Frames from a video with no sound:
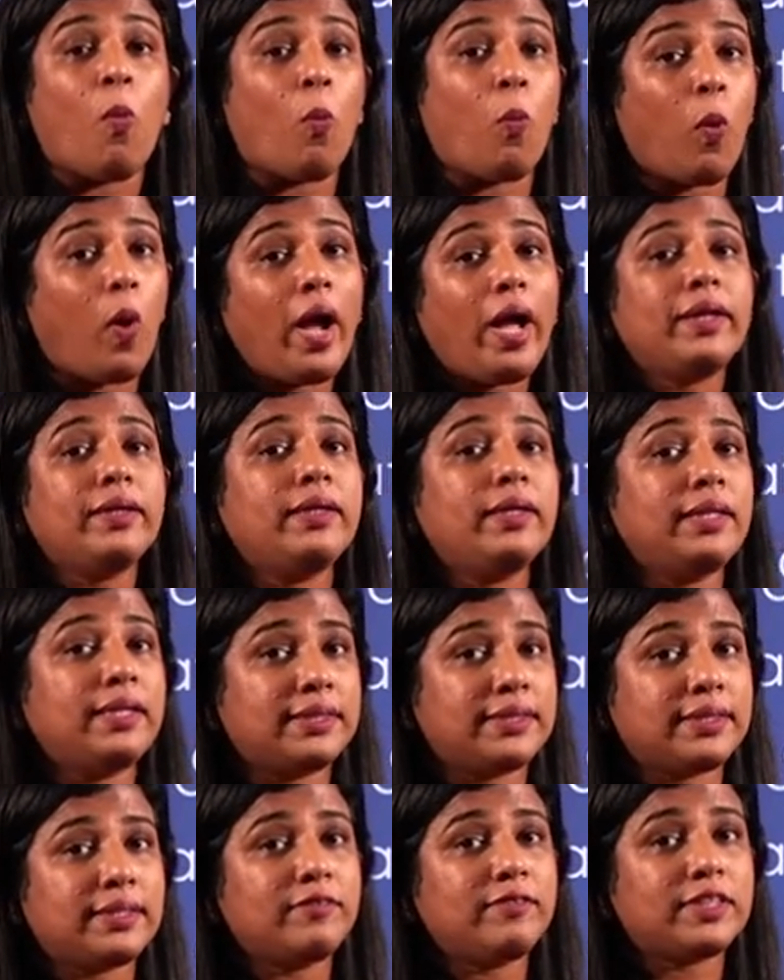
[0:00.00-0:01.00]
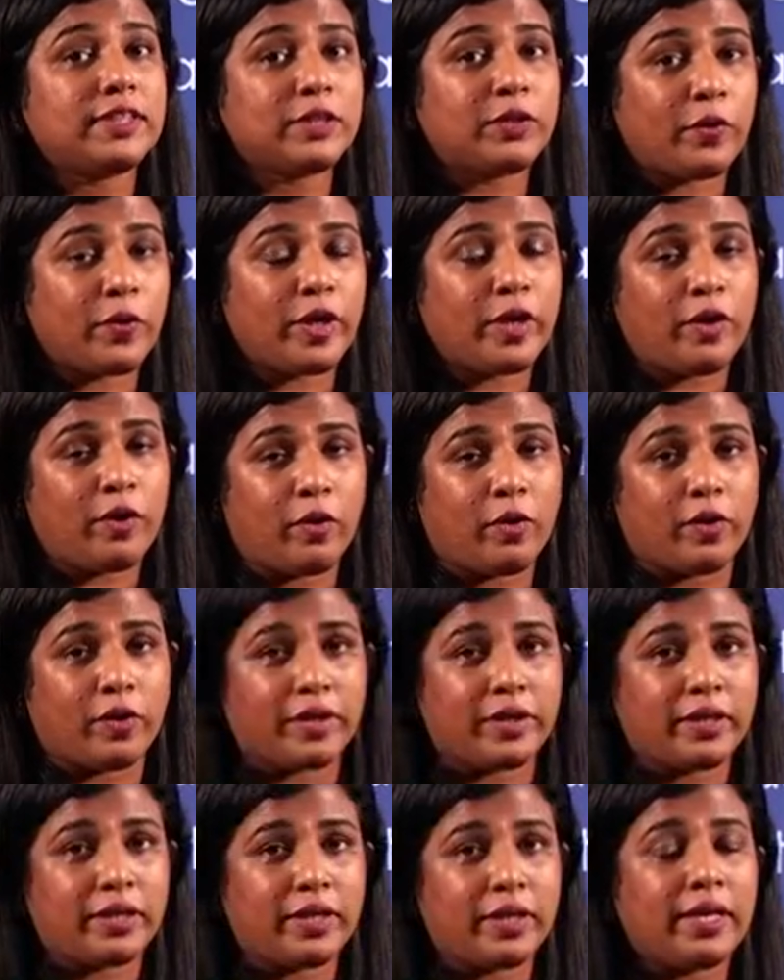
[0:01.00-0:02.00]
while the lesson was going on,
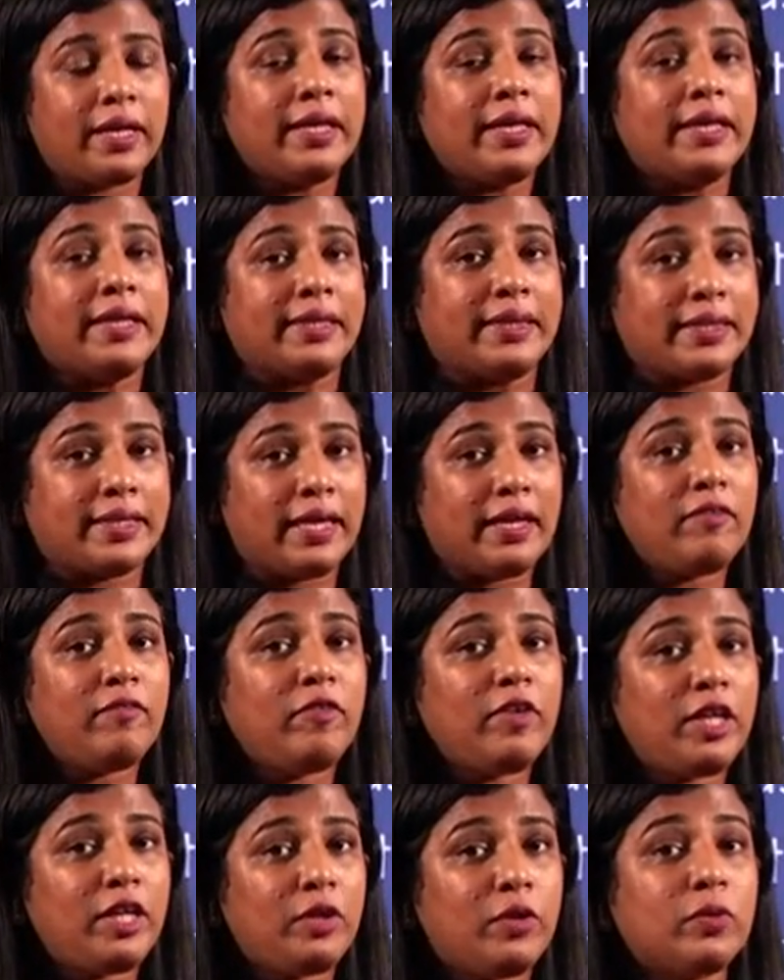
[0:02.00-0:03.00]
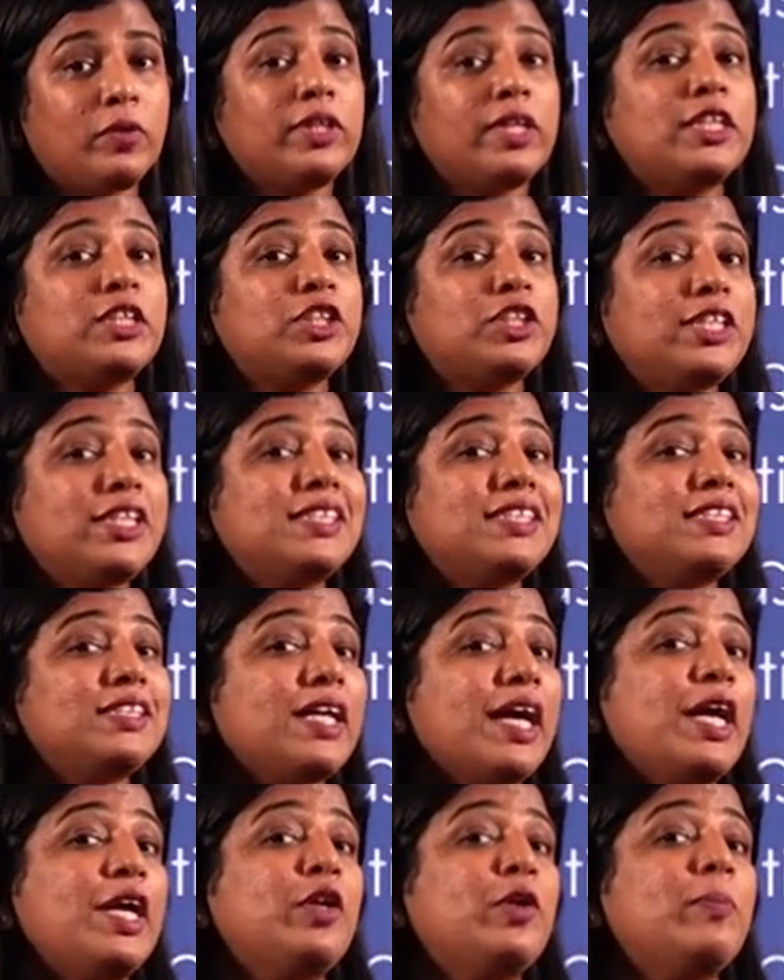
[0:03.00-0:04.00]
then we know that she is
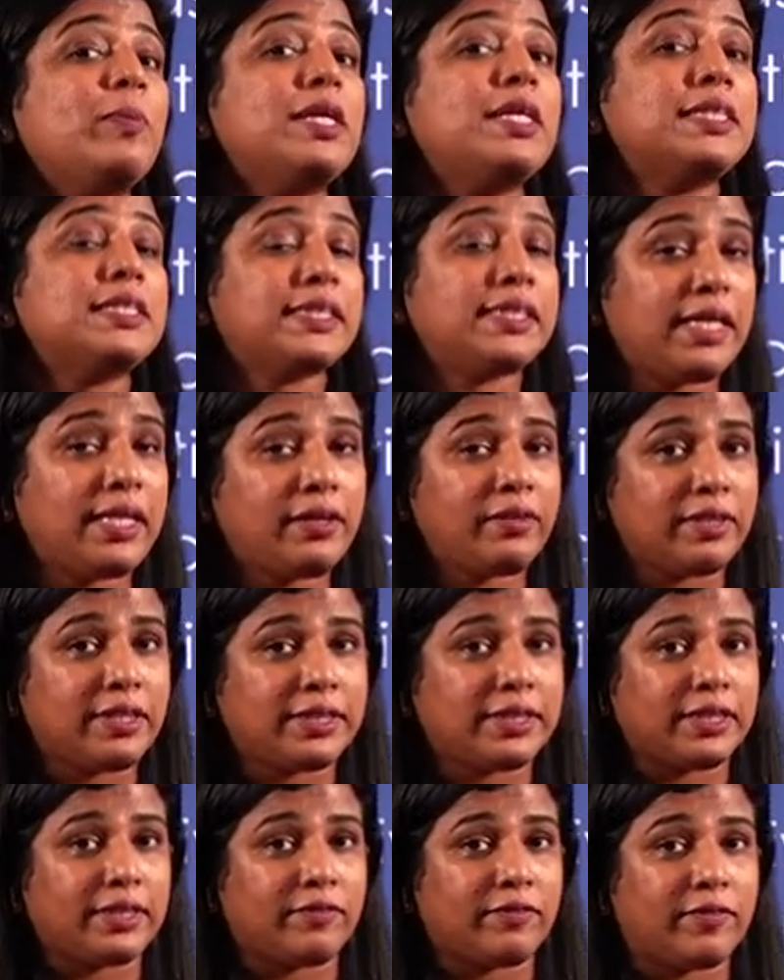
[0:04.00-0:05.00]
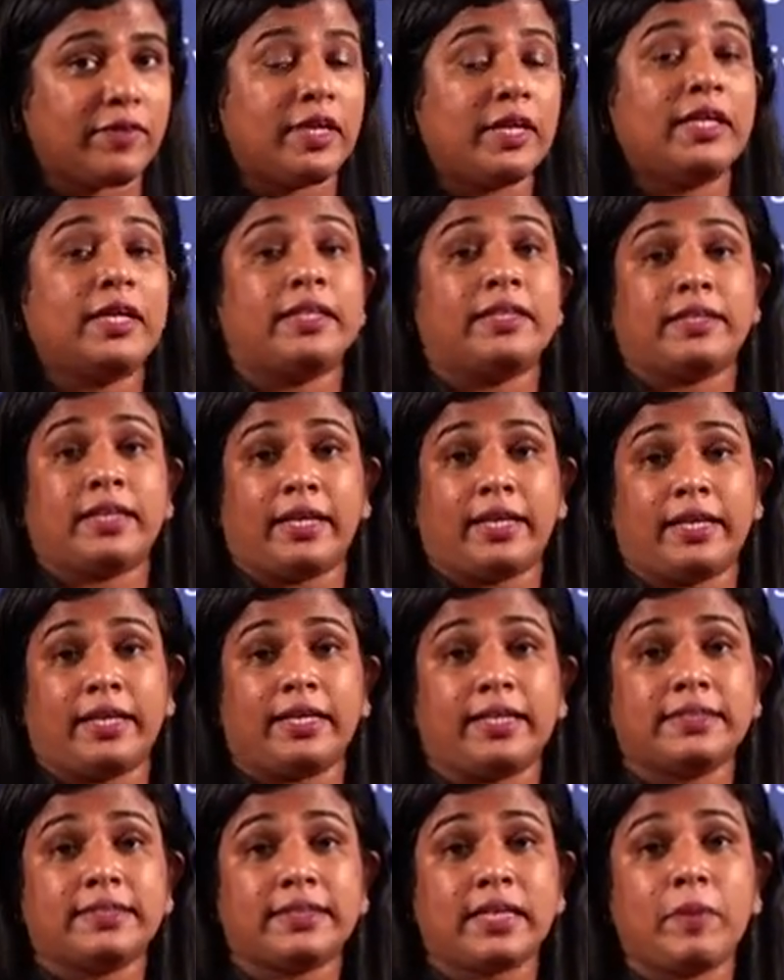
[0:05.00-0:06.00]
trying to be secretive, that it
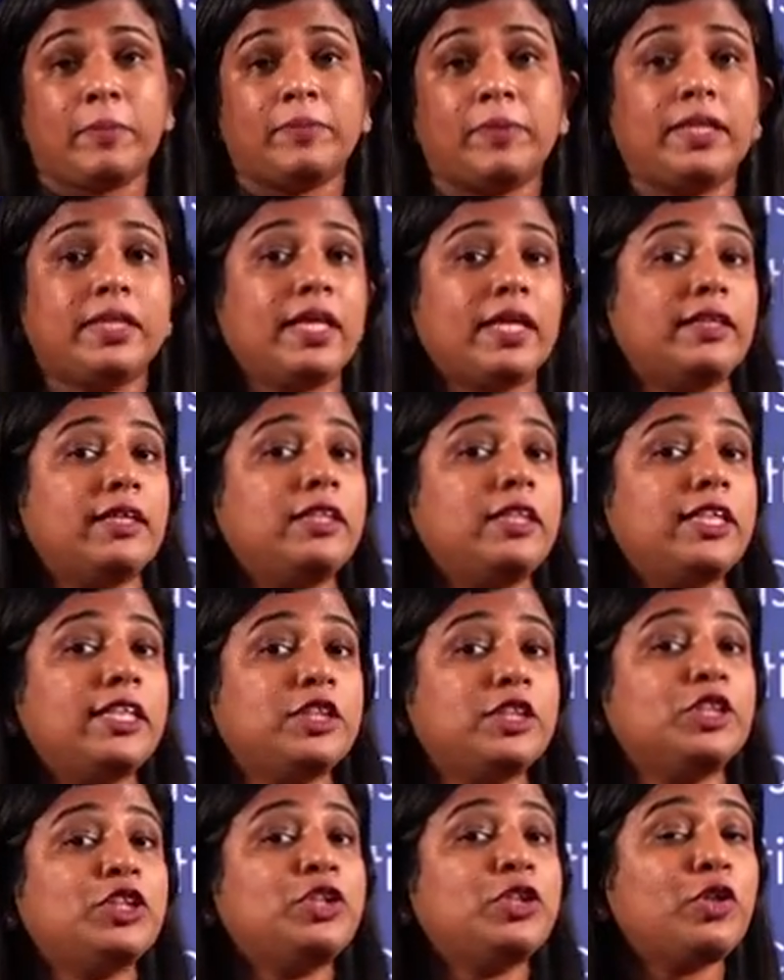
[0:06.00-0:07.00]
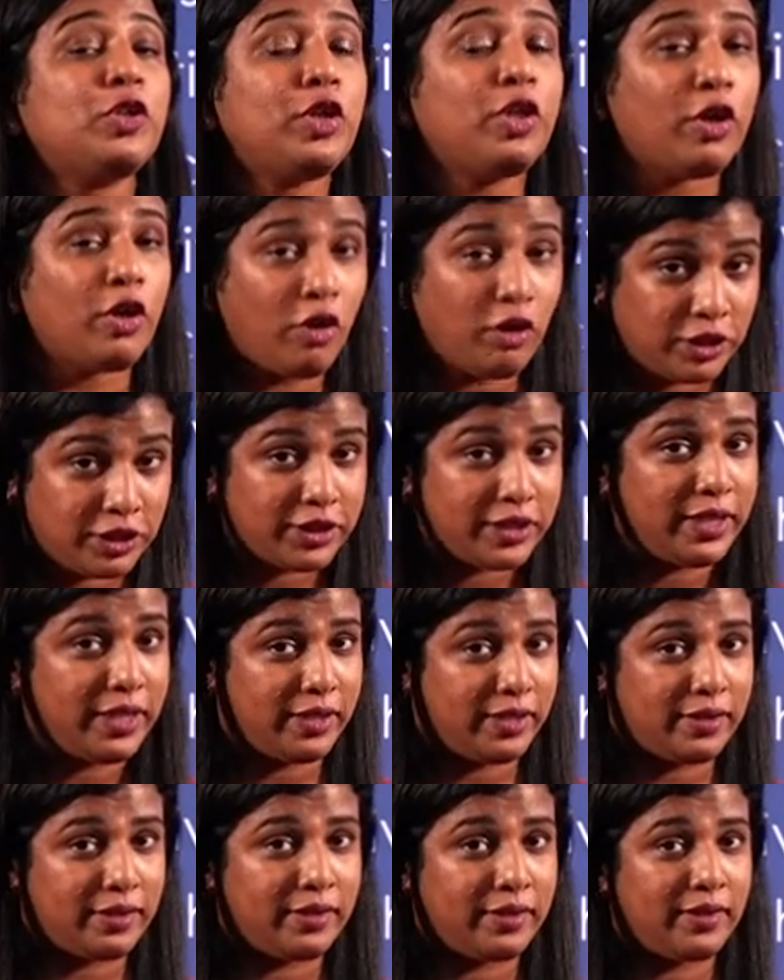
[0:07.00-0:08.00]
is something that the teacher should not
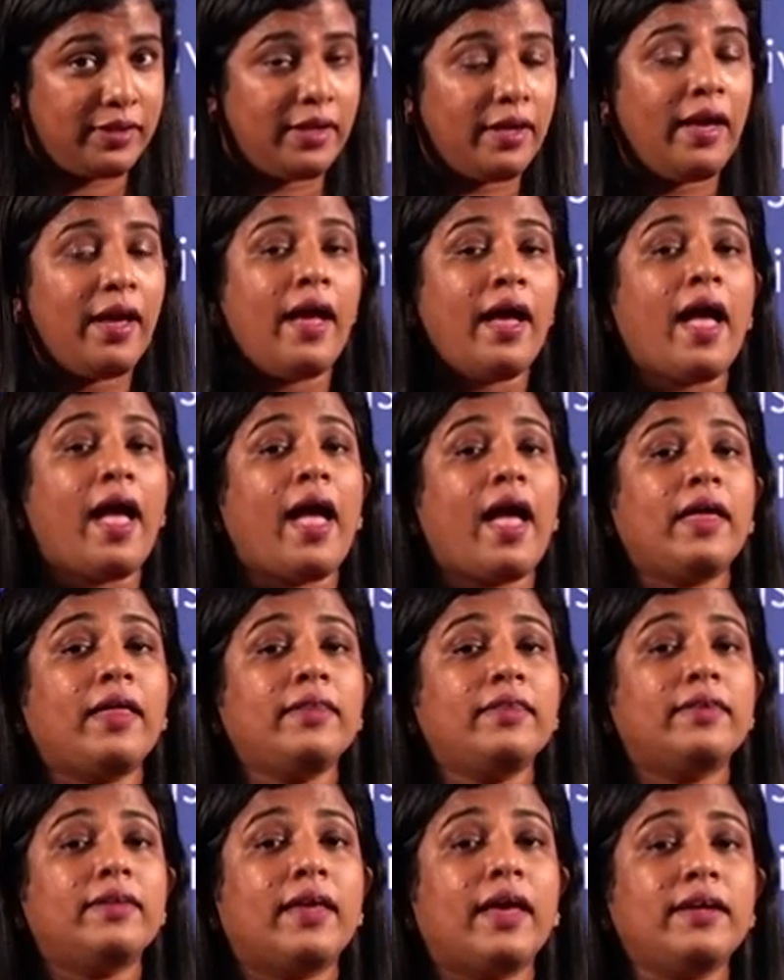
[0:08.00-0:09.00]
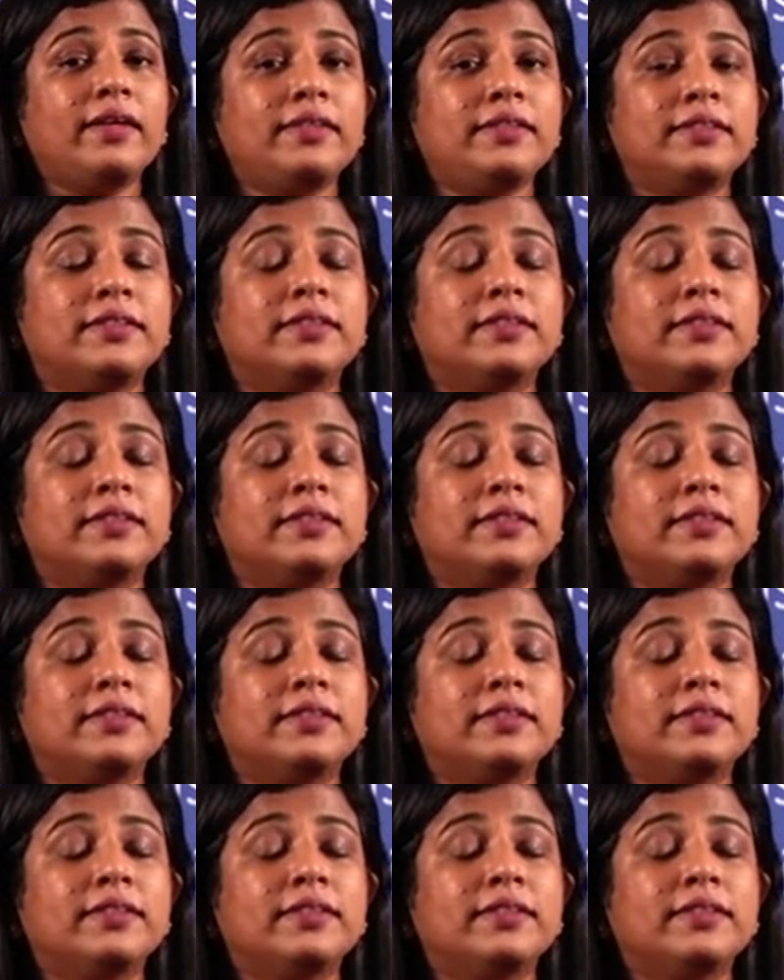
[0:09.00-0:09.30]
hear, and that